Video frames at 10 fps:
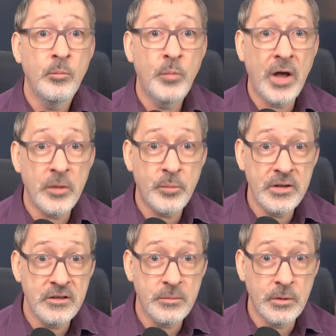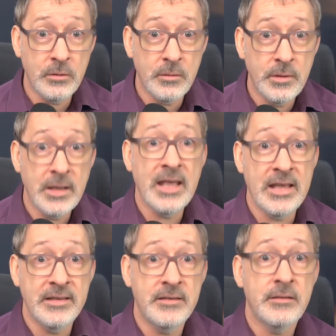but the principle
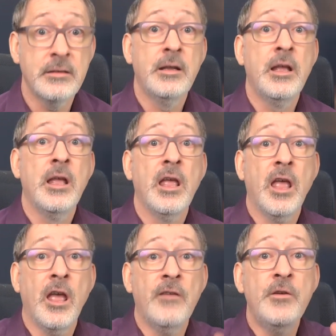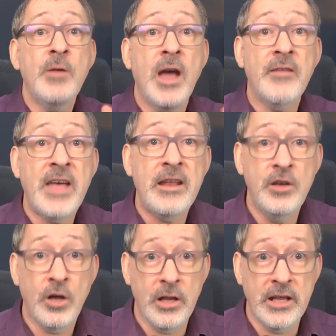is, if you have that
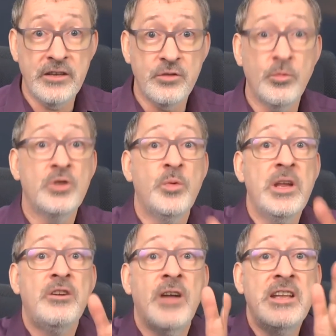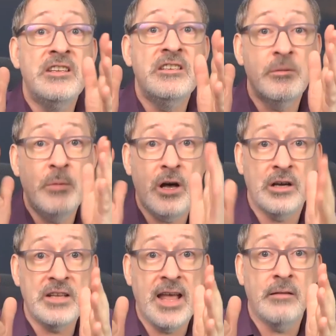knowledge, which we created as a
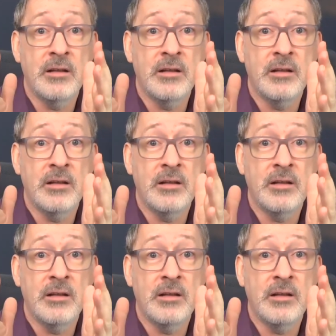markdown